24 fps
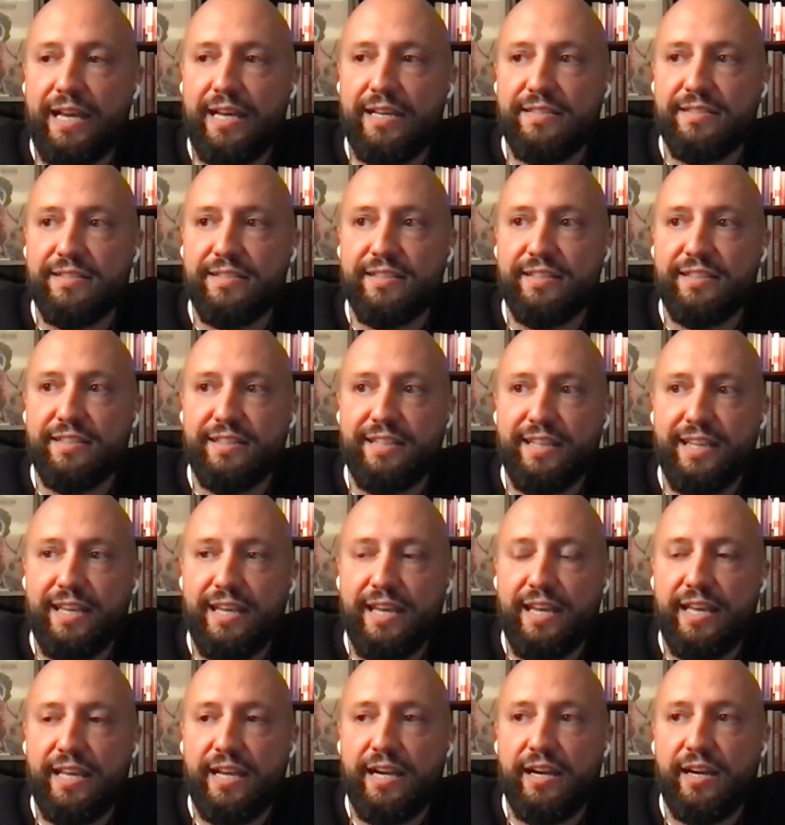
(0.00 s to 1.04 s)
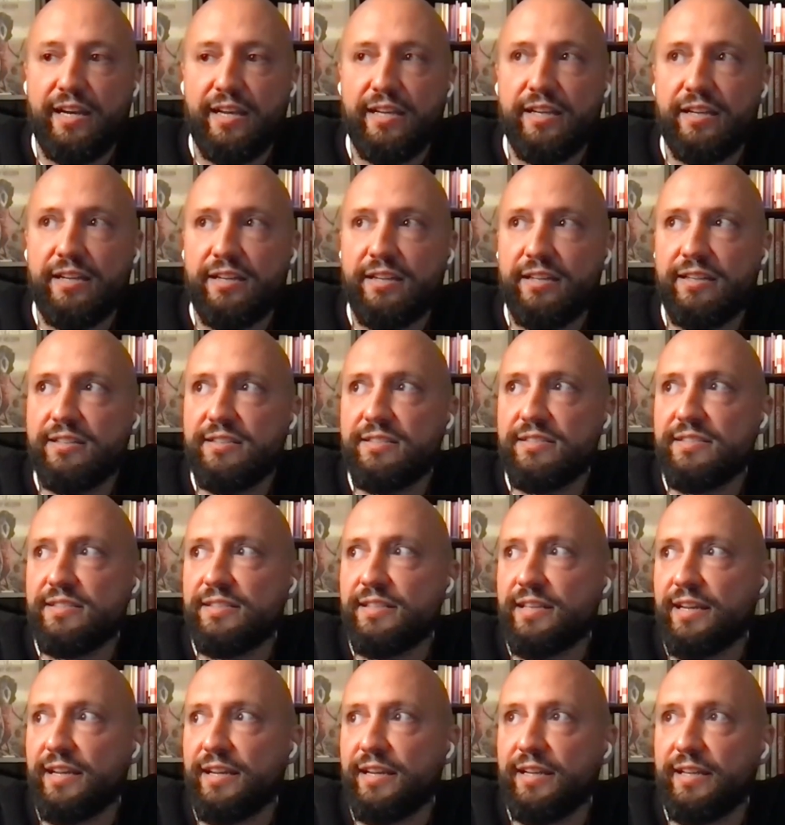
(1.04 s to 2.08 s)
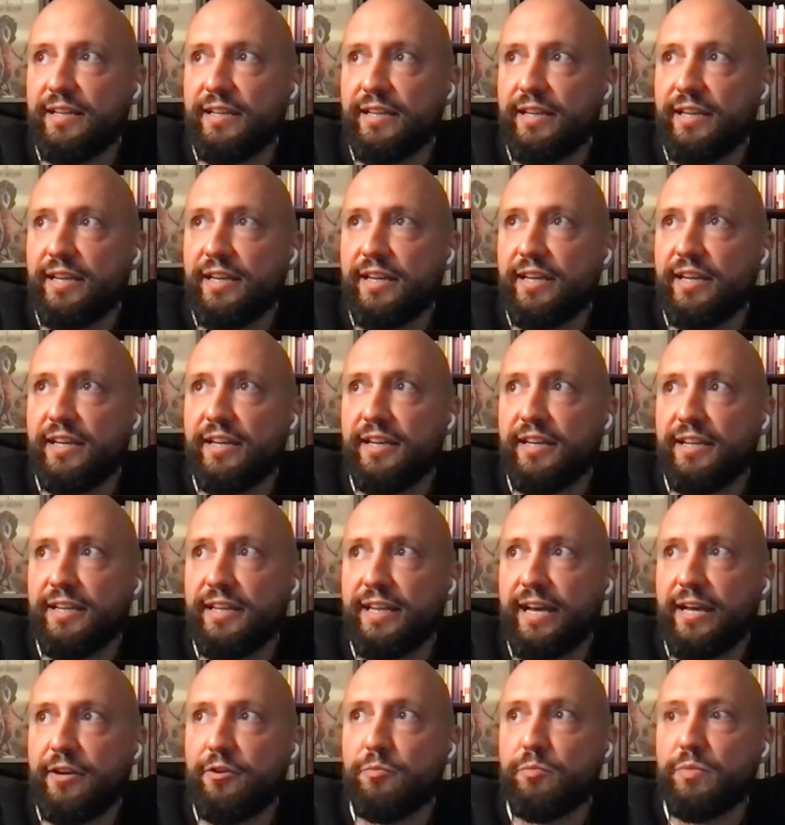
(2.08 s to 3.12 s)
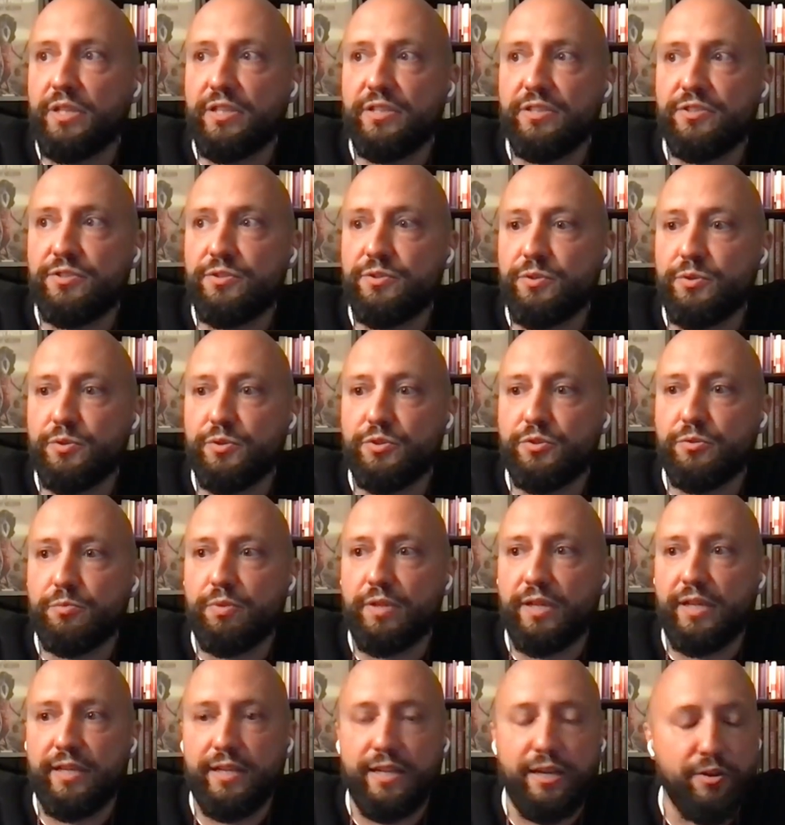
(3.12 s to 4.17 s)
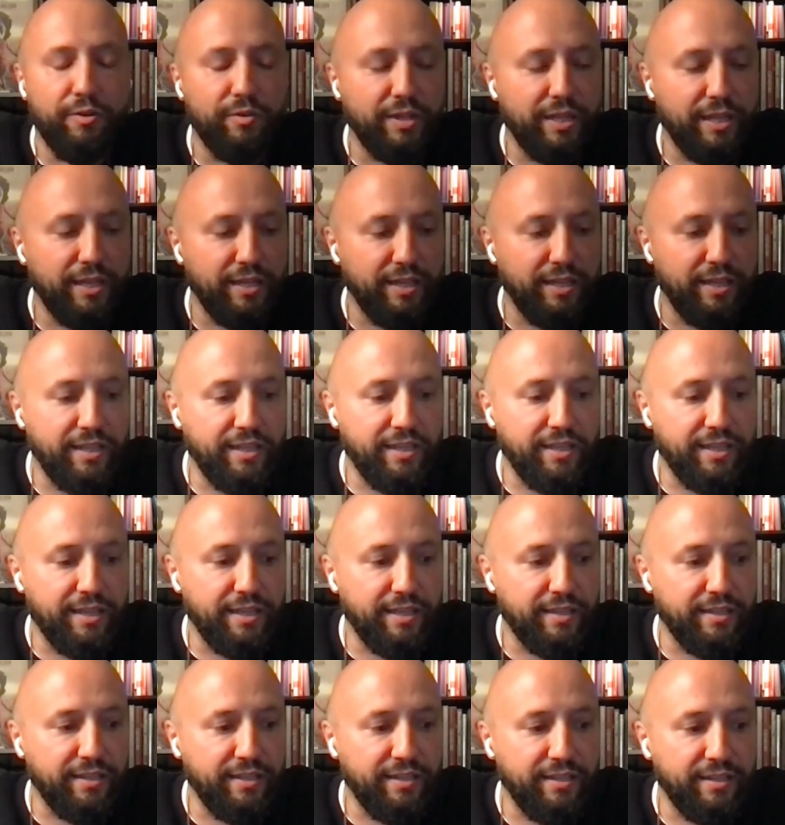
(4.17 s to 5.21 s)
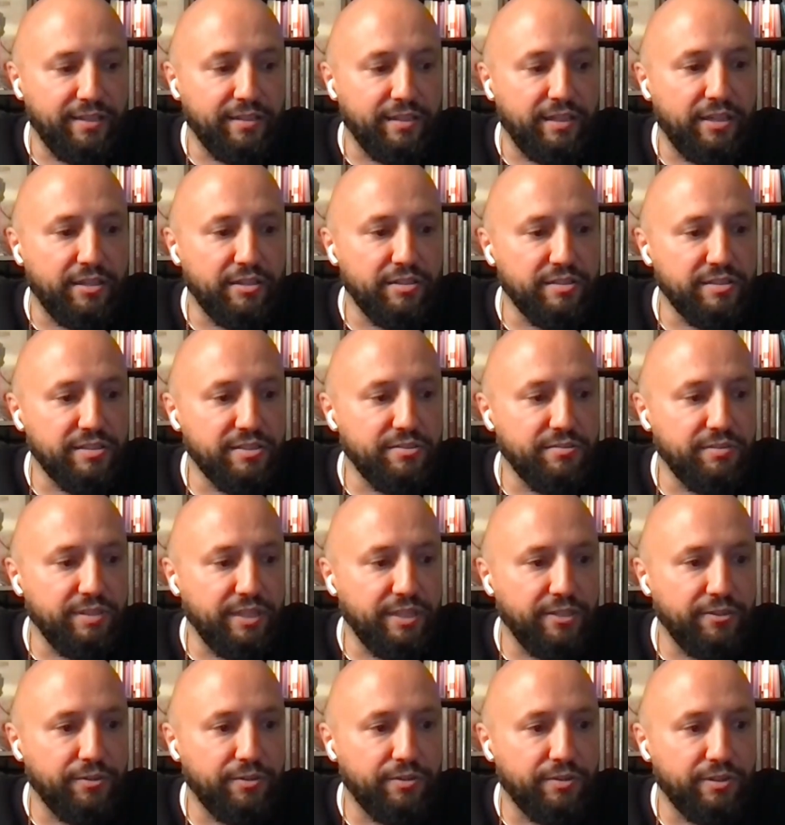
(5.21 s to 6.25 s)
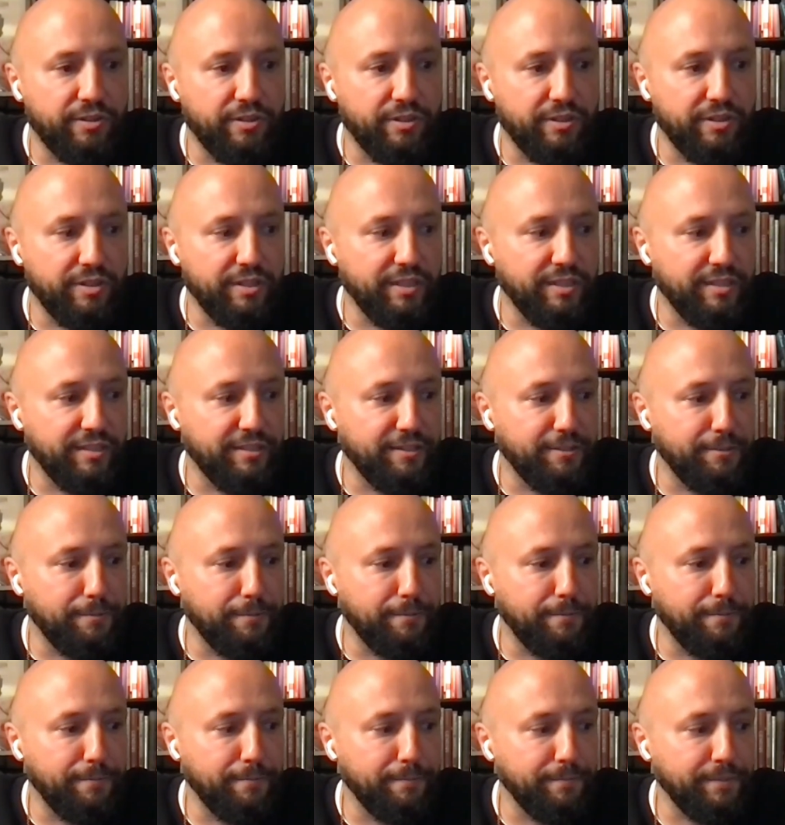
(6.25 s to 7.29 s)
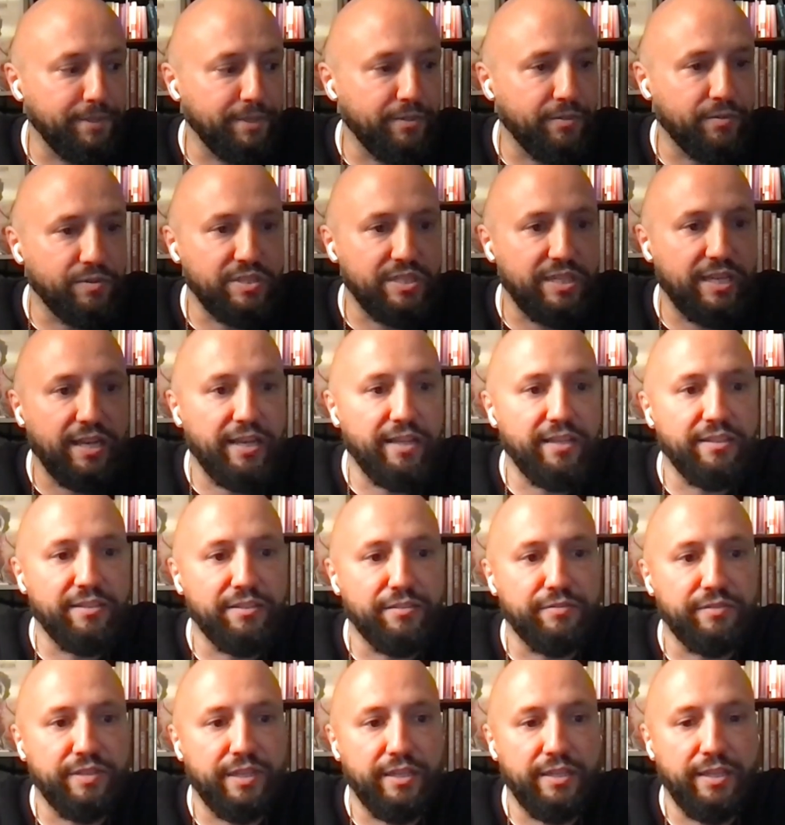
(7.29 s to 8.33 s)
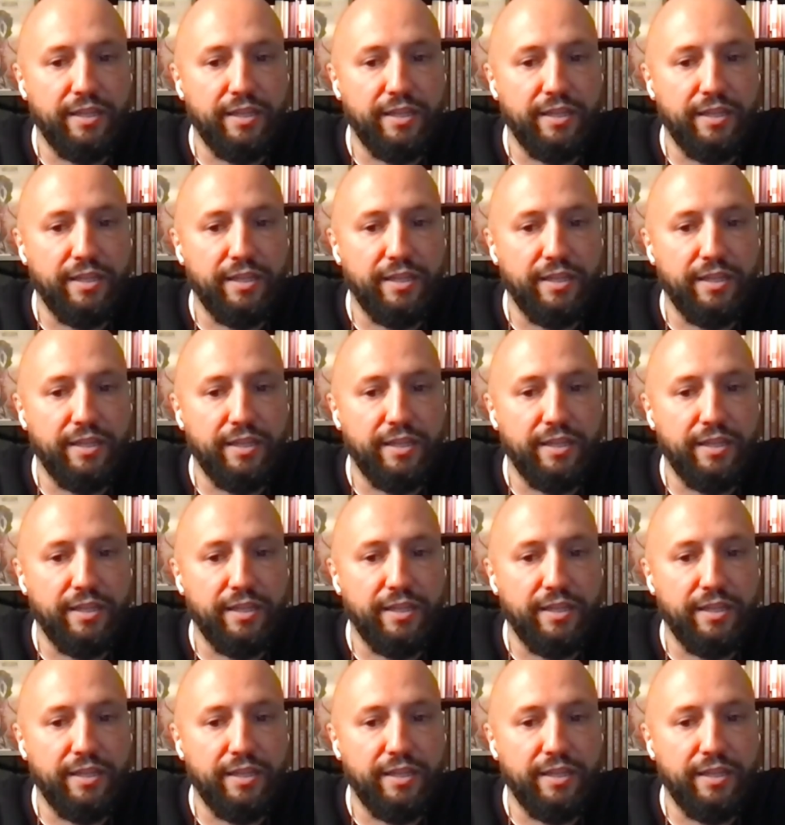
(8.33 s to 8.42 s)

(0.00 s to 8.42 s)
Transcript: as an AI artist, and I don't mean to play down any artistry or talent of